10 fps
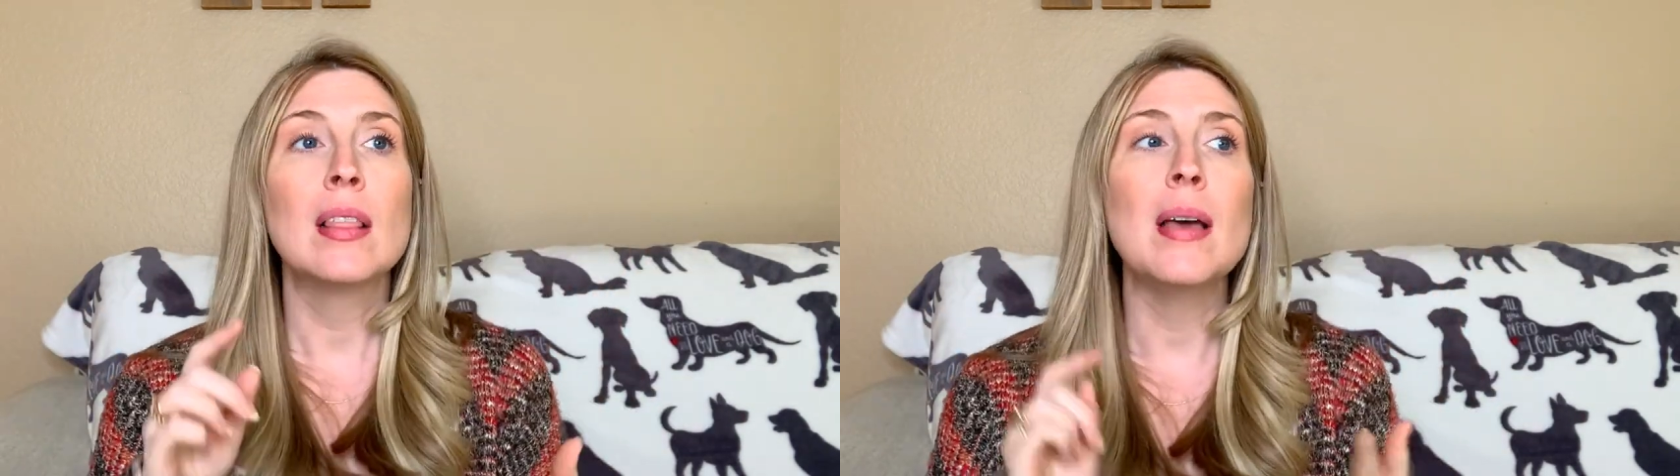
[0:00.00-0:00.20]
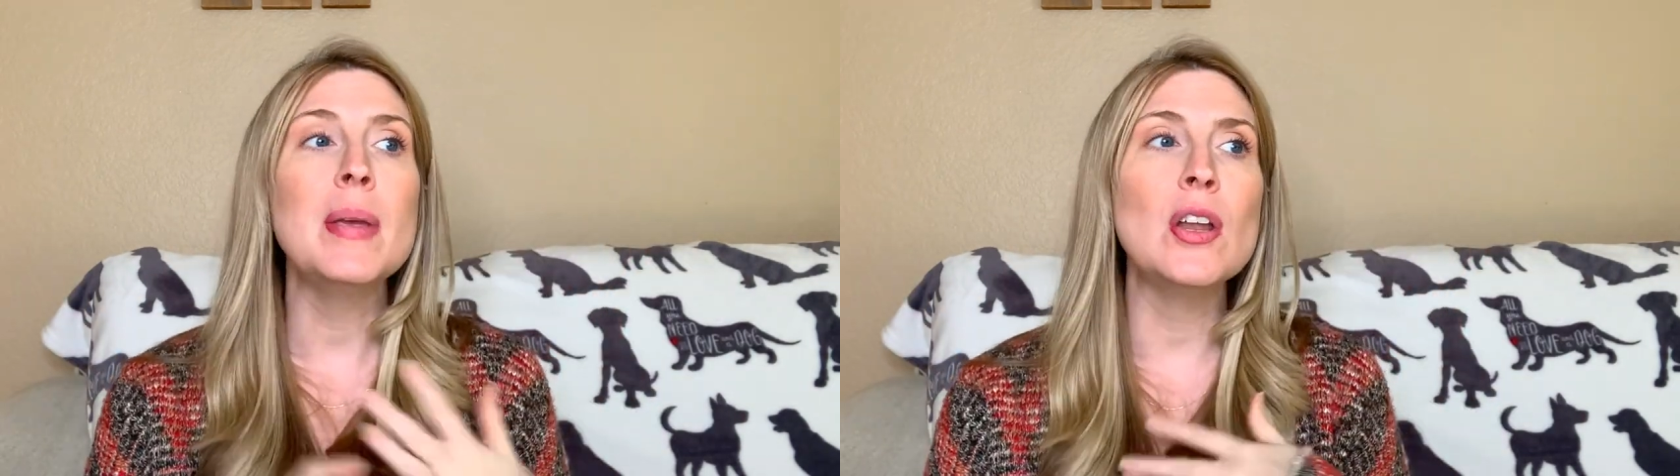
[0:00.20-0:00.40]

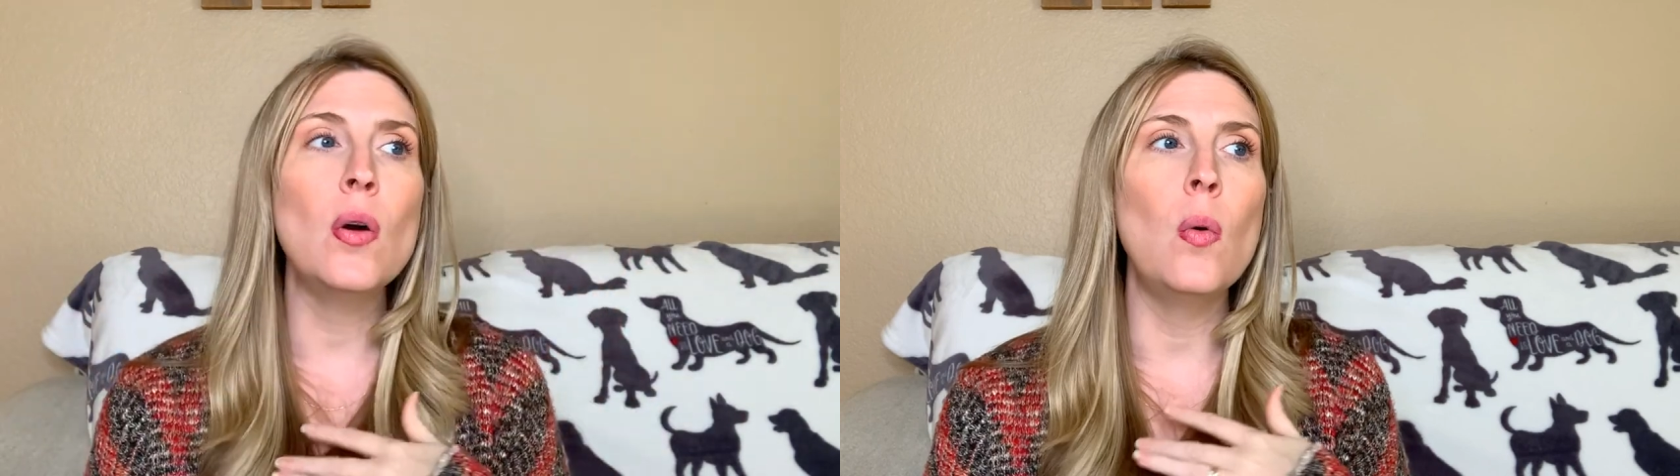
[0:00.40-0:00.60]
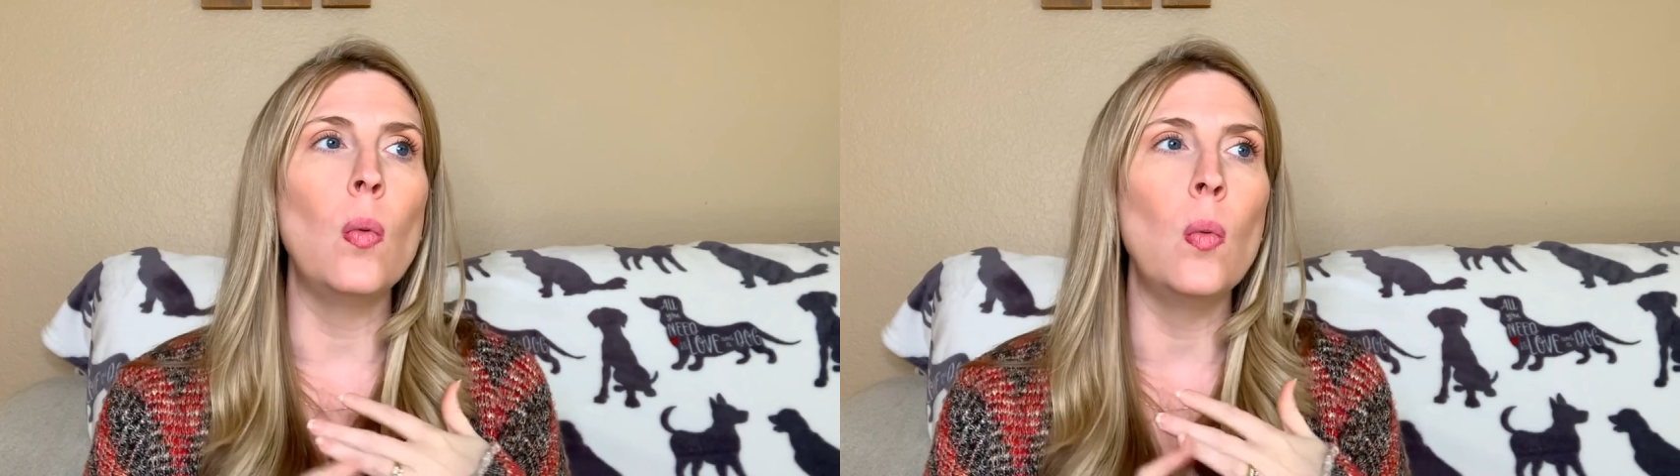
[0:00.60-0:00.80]
Let me
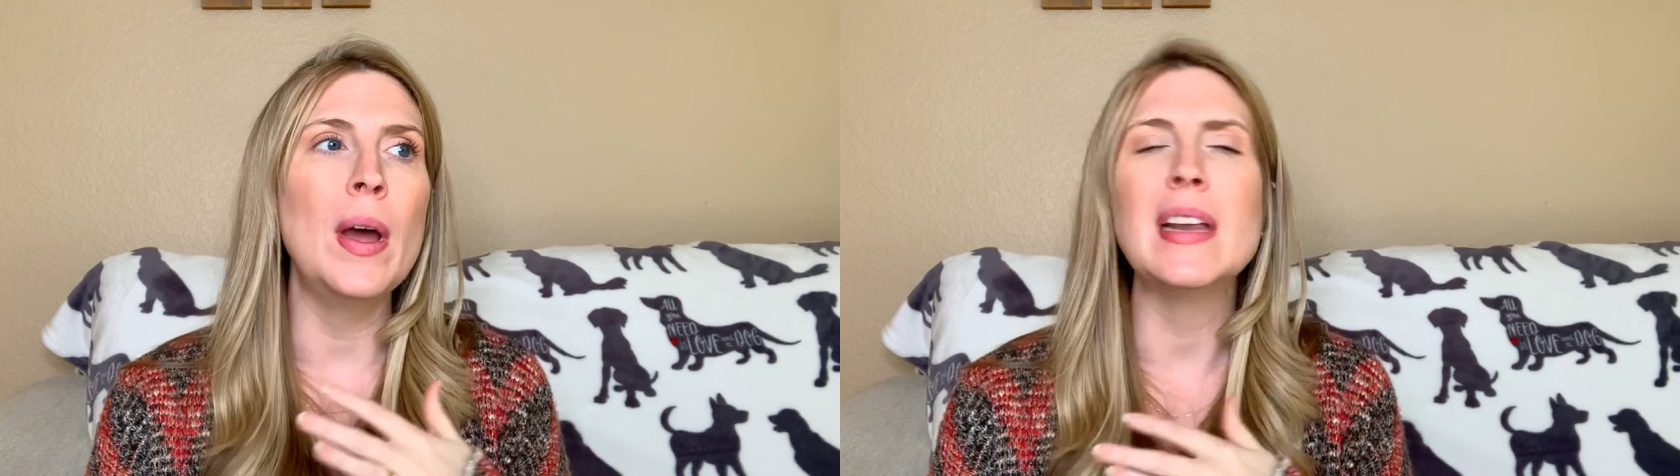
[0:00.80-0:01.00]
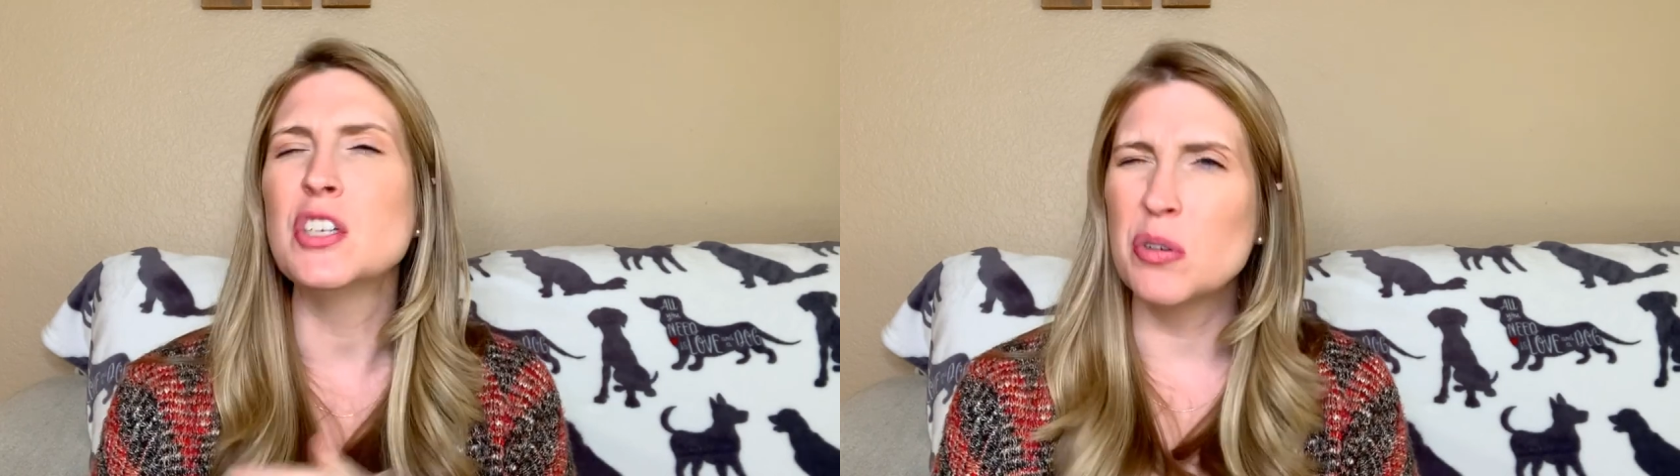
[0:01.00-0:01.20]
know
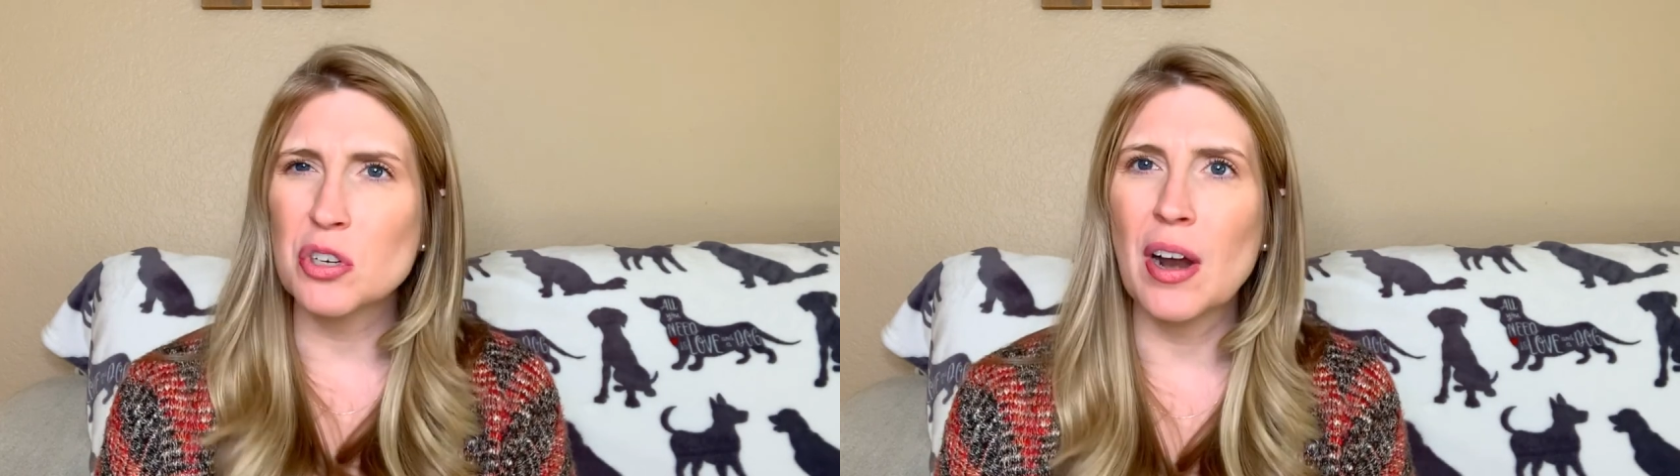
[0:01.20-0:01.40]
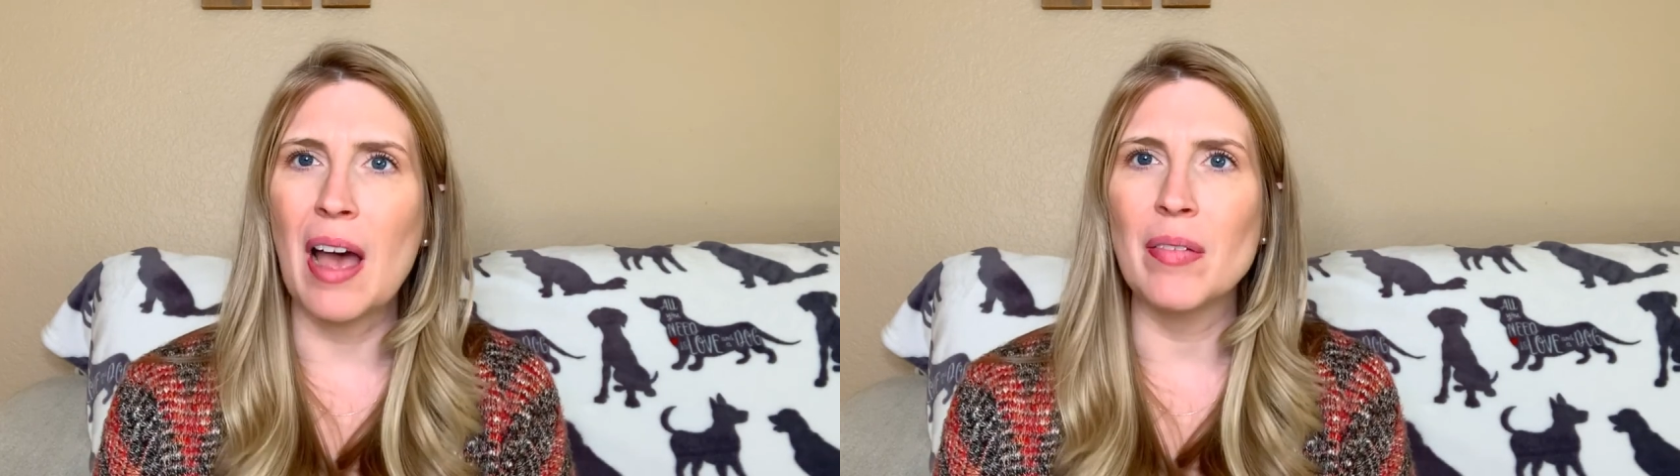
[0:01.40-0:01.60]
what issues
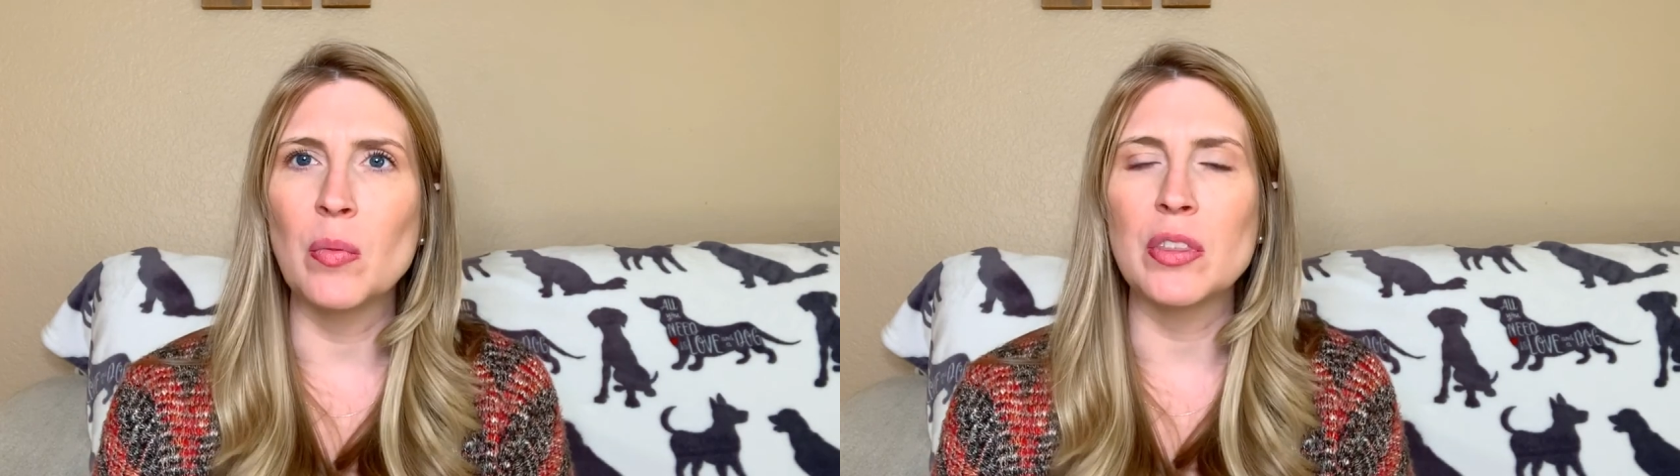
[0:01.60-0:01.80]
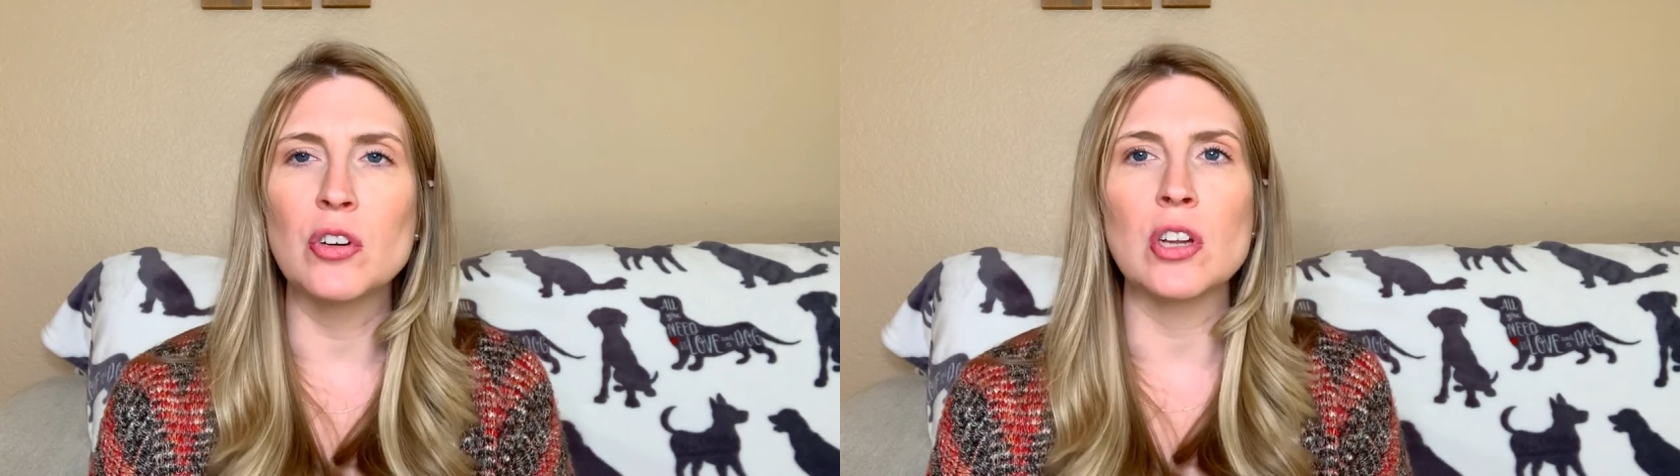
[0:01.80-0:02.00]
you're having
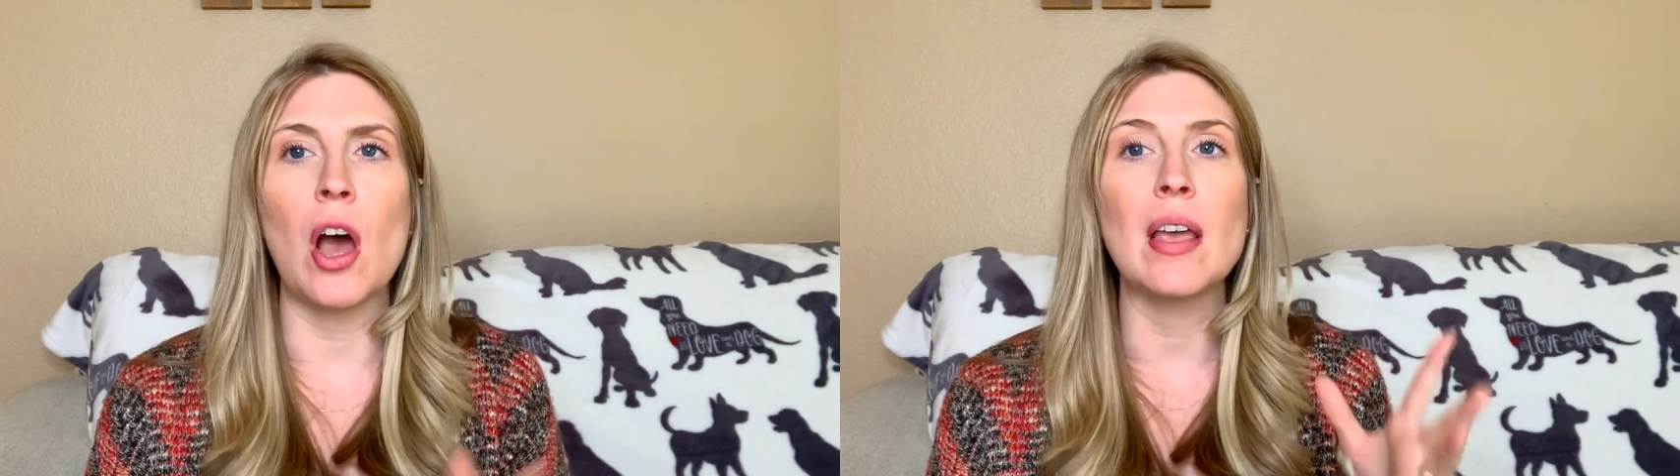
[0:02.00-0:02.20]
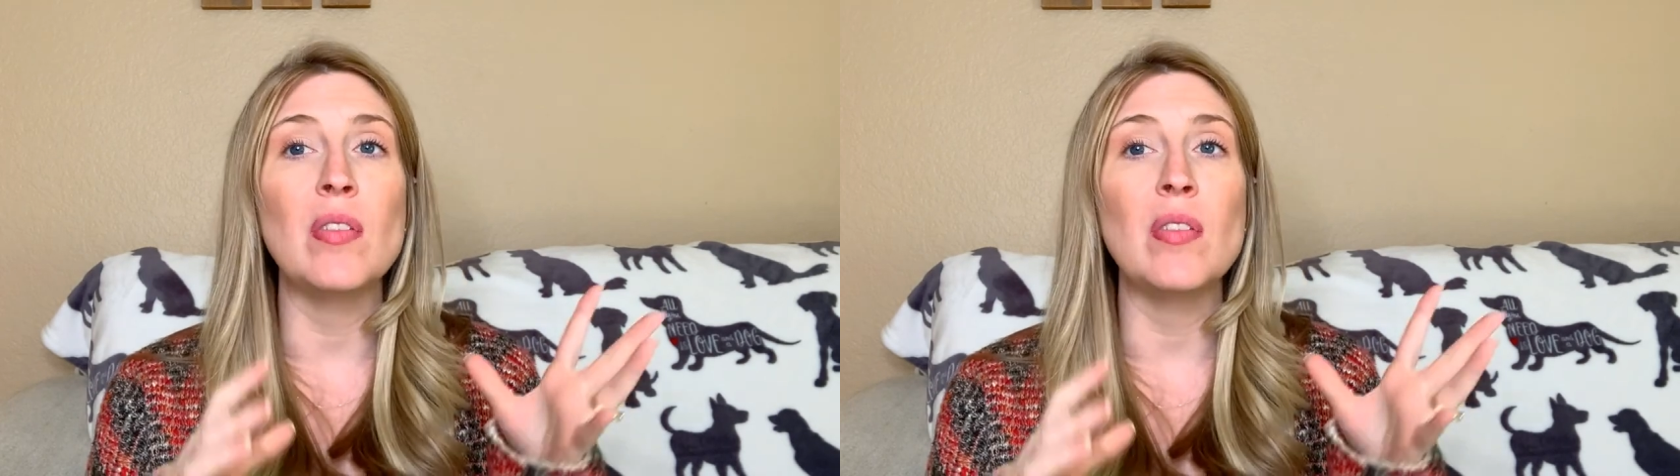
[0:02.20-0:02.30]
with your dog.